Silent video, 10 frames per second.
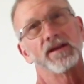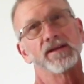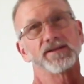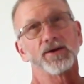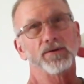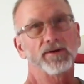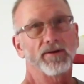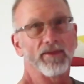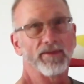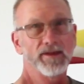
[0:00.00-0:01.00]
so
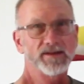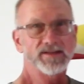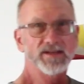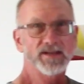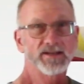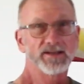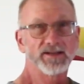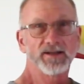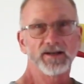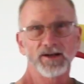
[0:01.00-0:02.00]
this
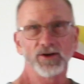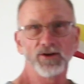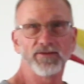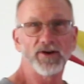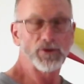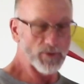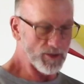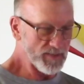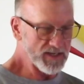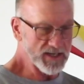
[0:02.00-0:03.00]
could very
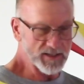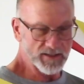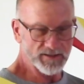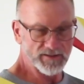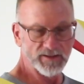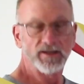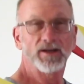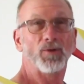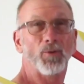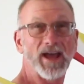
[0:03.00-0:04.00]
well be
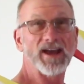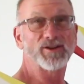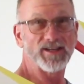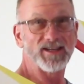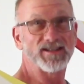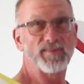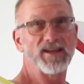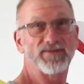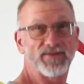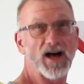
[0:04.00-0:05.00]
what actually gets
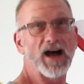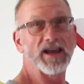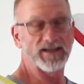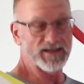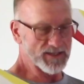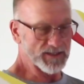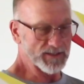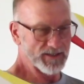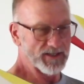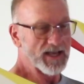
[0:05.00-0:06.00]
me flying again.
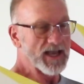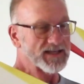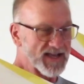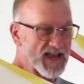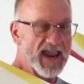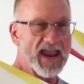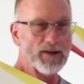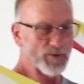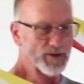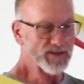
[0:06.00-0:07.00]
Because I
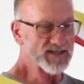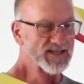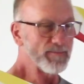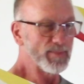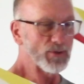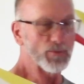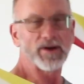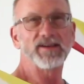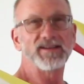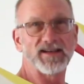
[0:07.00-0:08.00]
had one of these, I built one
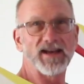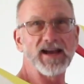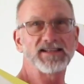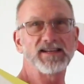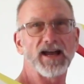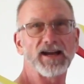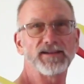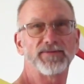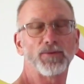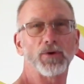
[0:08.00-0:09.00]
of these in
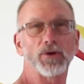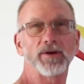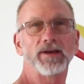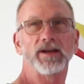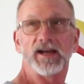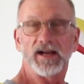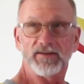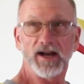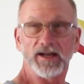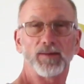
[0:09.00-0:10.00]
1994, and I
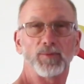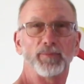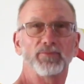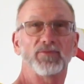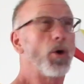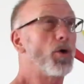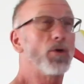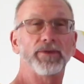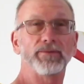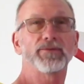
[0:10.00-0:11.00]
got a couple of
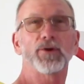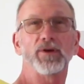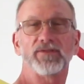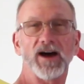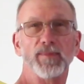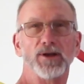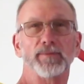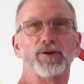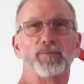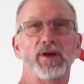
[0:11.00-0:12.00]
old
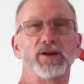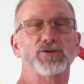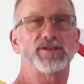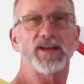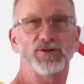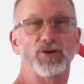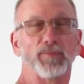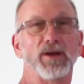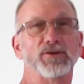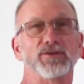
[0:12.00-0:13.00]
35mm pictures I took
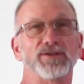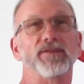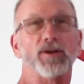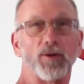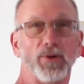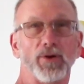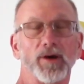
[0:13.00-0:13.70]
pictures of that I'll put